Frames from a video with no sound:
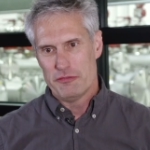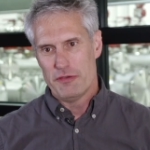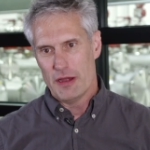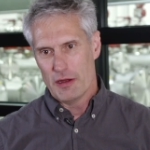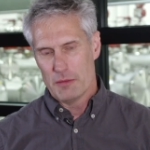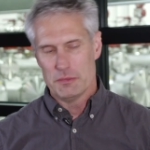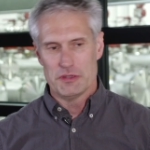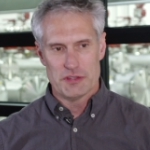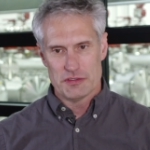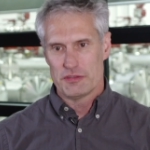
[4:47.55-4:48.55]
fair,
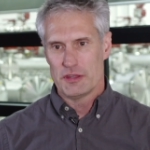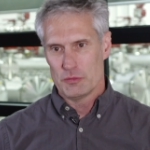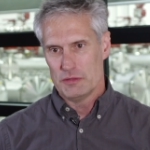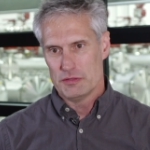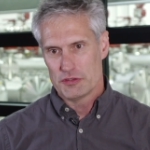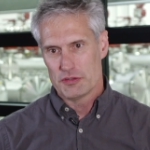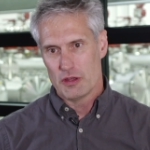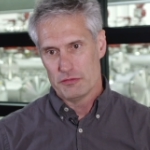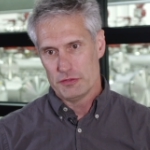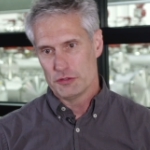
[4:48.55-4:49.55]
but since then we've
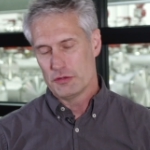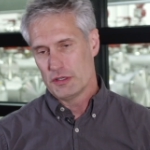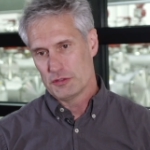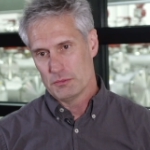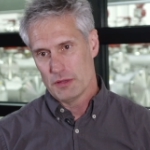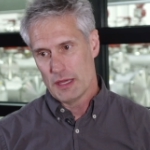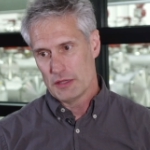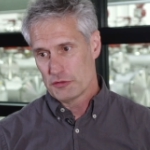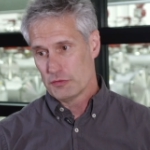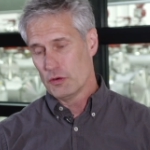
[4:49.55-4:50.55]
installed filtration
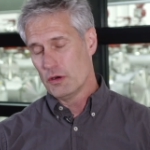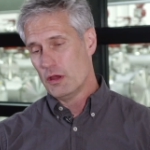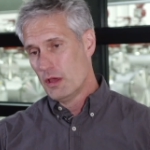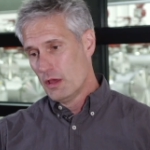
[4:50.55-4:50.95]
plants for